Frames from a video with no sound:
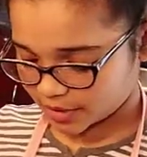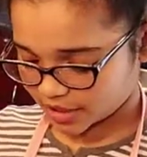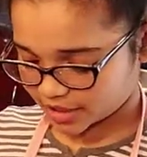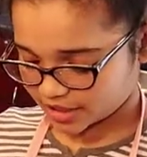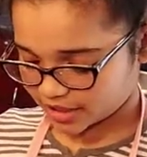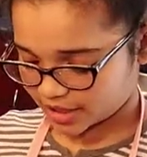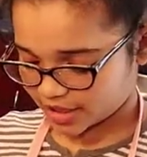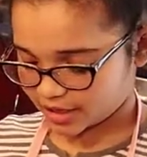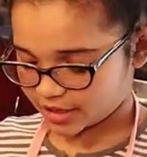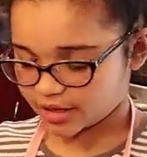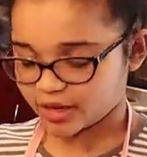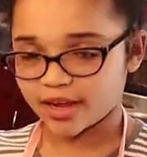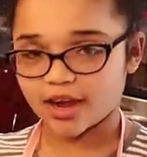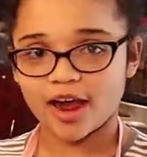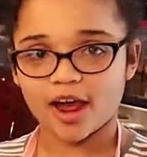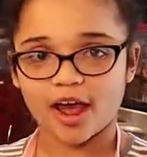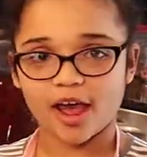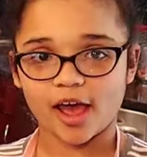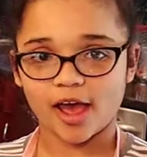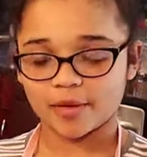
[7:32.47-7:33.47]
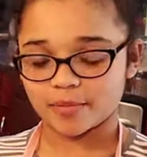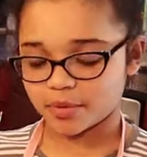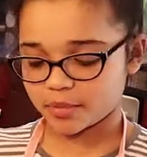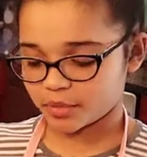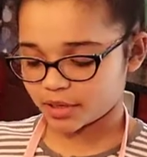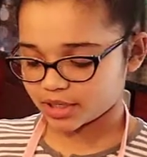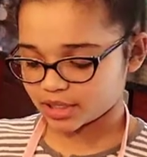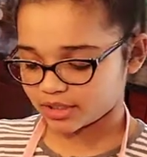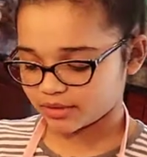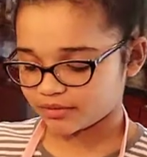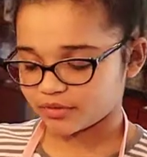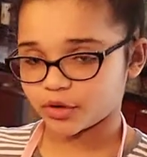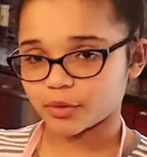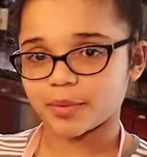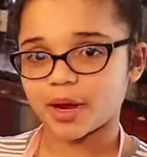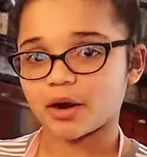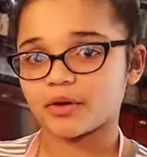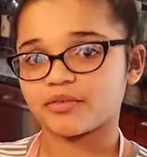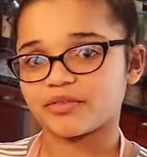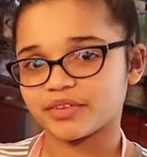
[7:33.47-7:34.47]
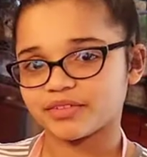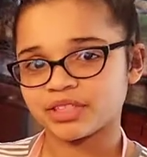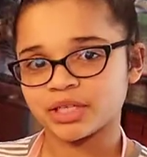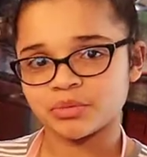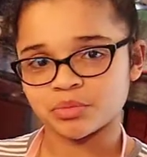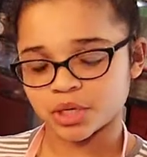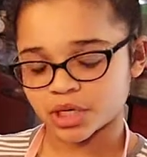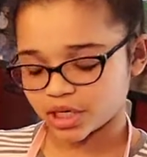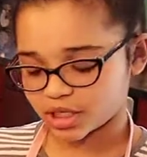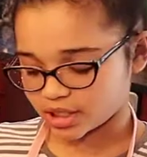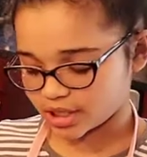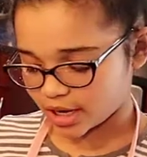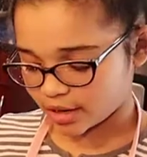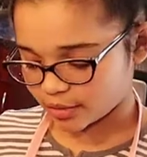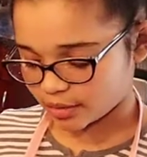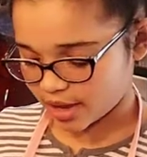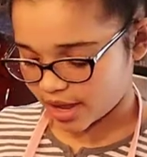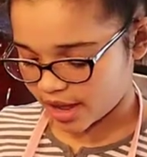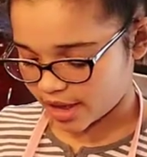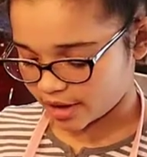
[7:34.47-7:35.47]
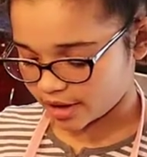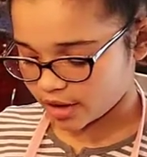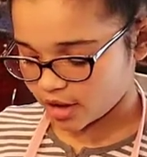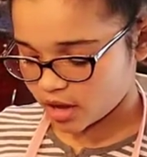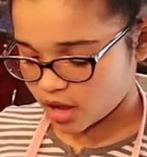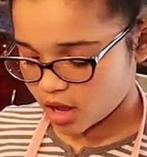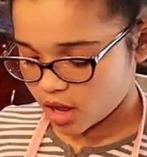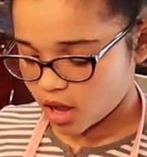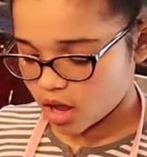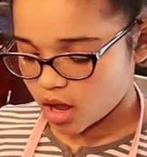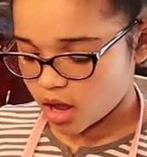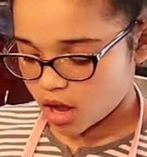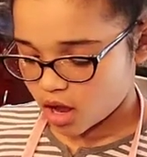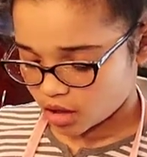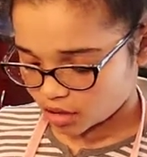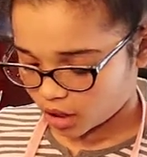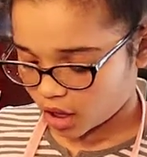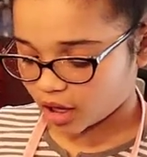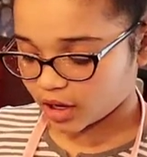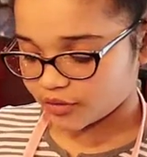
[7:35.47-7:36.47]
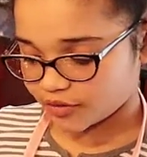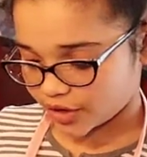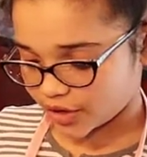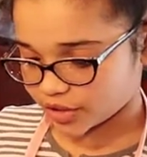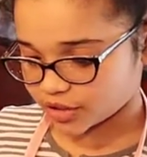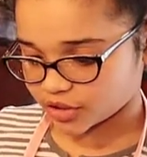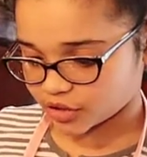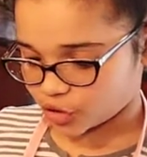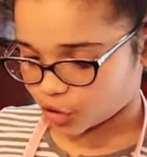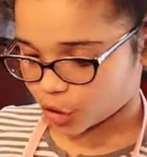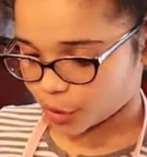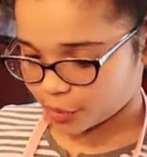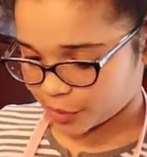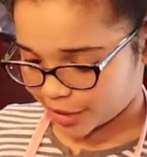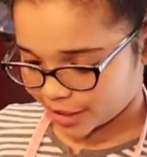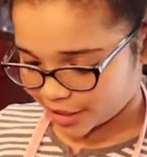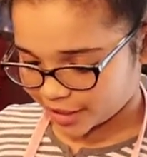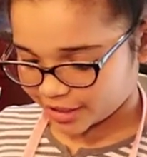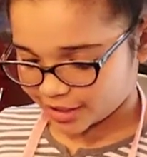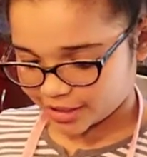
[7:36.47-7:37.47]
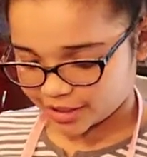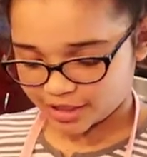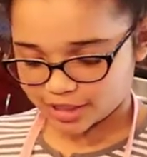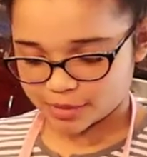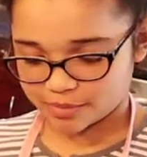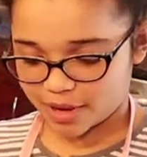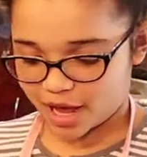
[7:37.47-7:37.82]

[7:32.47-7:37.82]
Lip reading: mixing. I've been mixing for about 15 minutes now, and a lot of air is incorporated in this